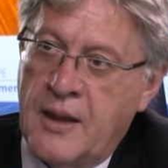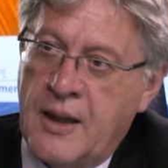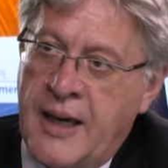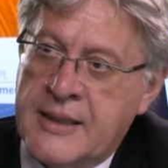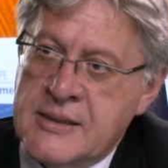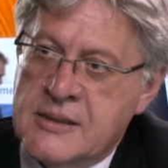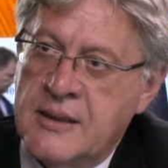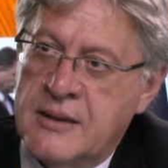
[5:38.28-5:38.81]

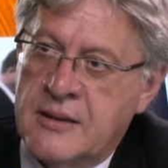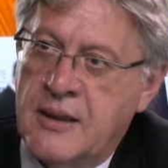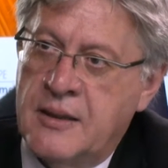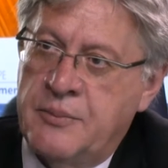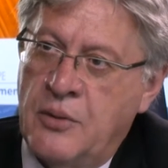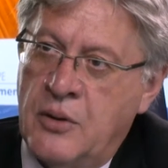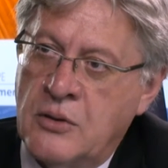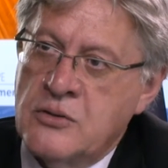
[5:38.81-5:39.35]
I set
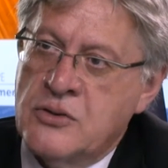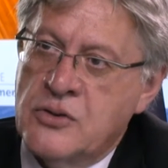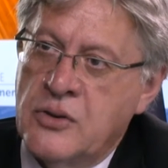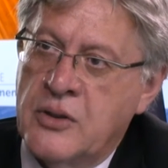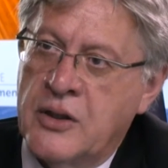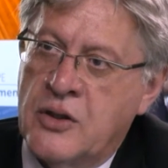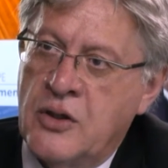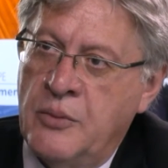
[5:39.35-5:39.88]
up
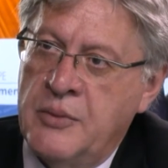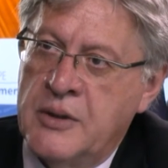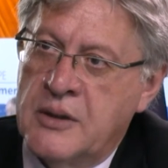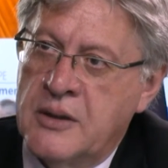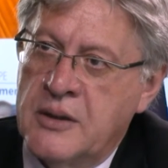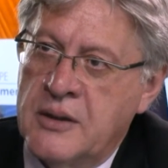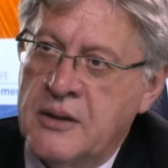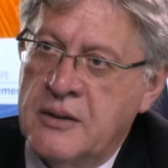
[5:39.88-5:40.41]
also a
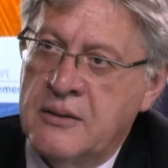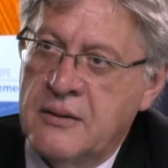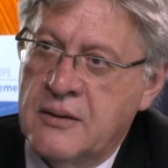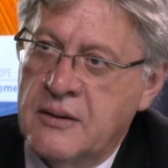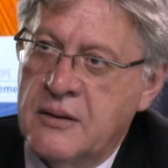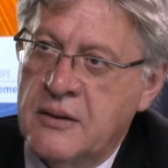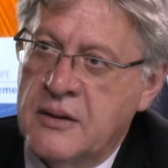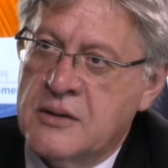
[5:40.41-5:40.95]
committee,
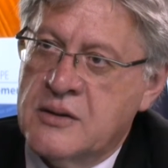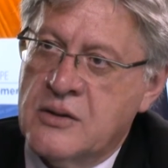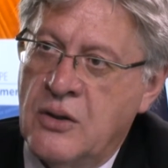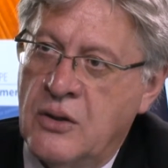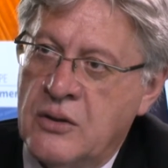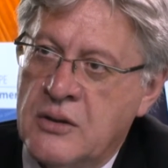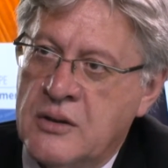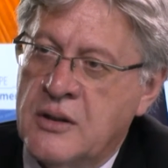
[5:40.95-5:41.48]
it's
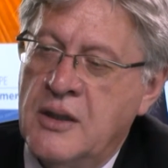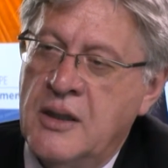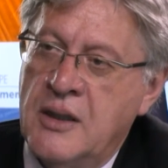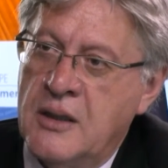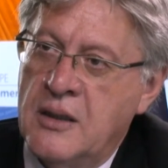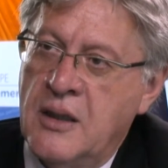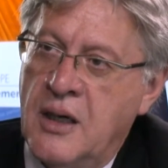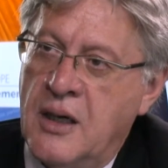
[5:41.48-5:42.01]
called
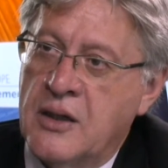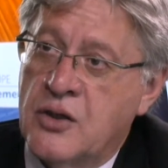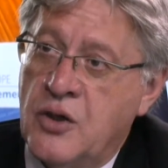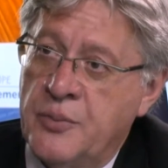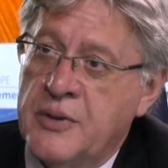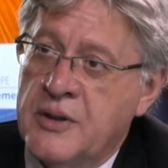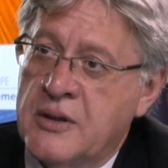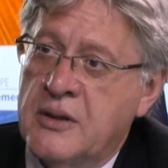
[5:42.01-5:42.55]
a
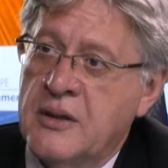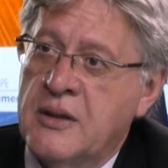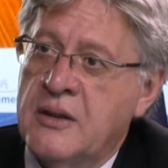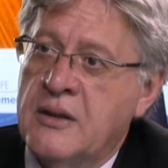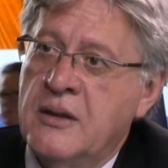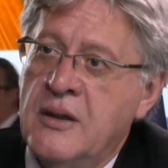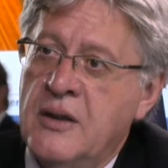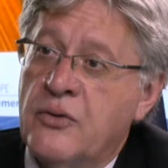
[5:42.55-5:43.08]

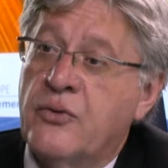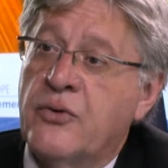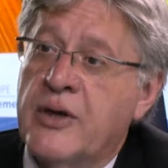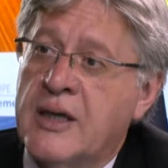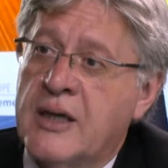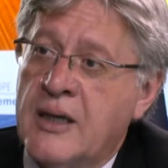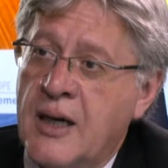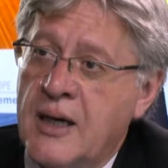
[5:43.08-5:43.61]
committee
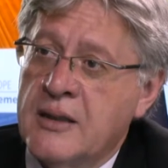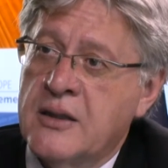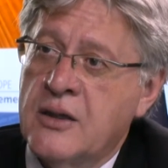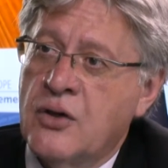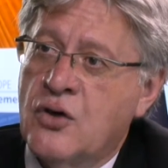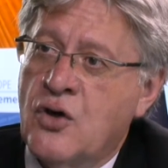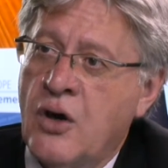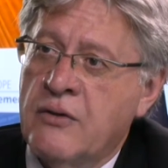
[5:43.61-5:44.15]

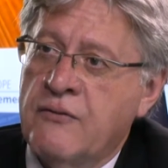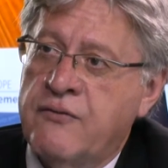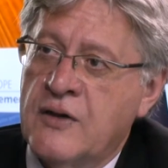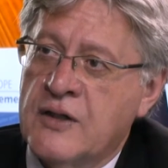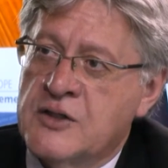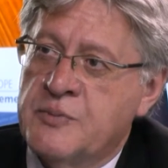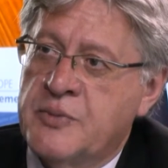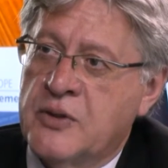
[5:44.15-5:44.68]
regarding
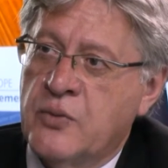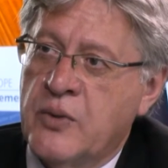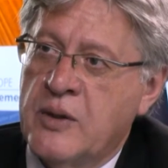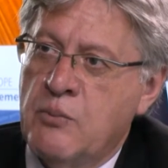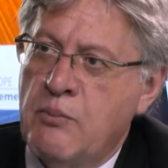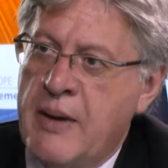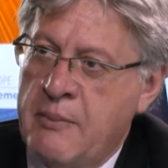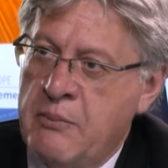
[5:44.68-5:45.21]
conflicts
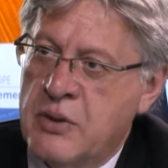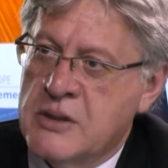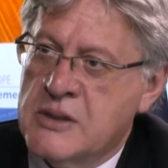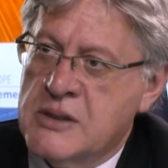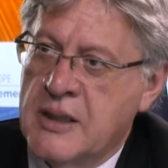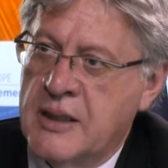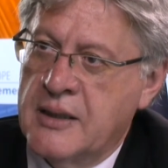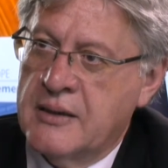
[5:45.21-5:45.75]
between member
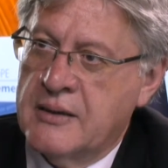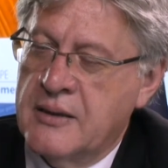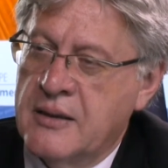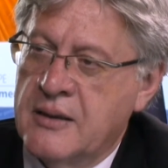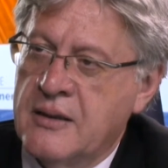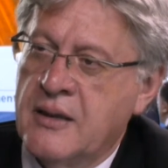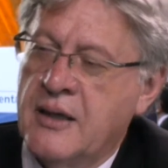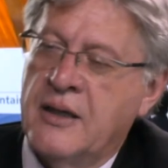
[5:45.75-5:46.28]
states,
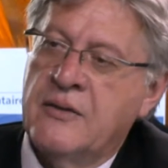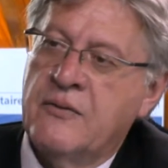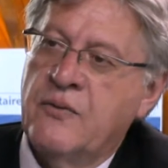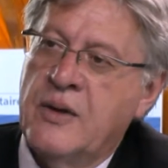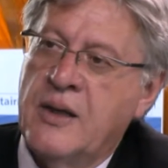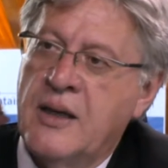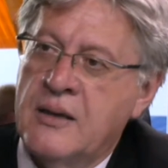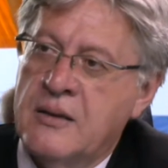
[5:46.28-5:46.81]
and
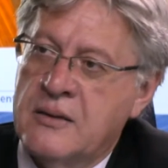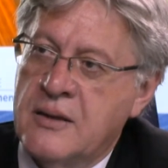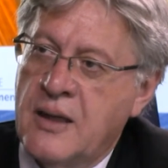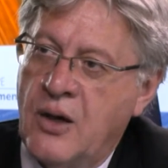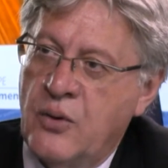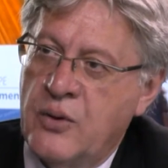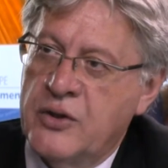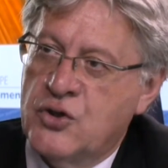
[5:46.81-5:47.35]
we had
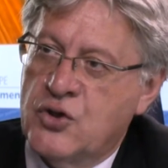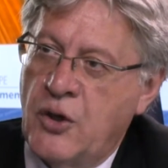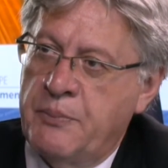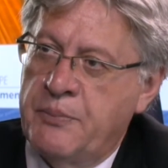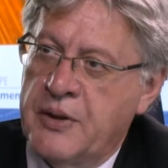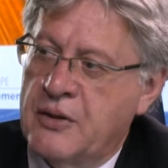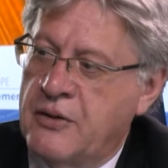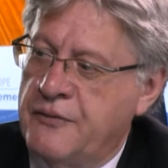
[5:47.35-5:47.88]
now a
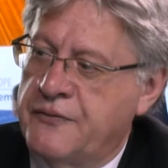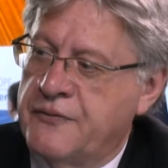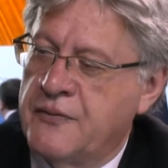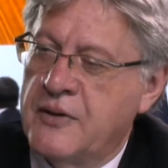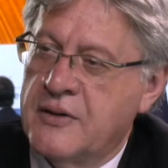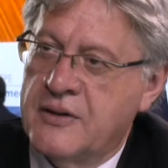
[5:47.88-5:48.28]
topic of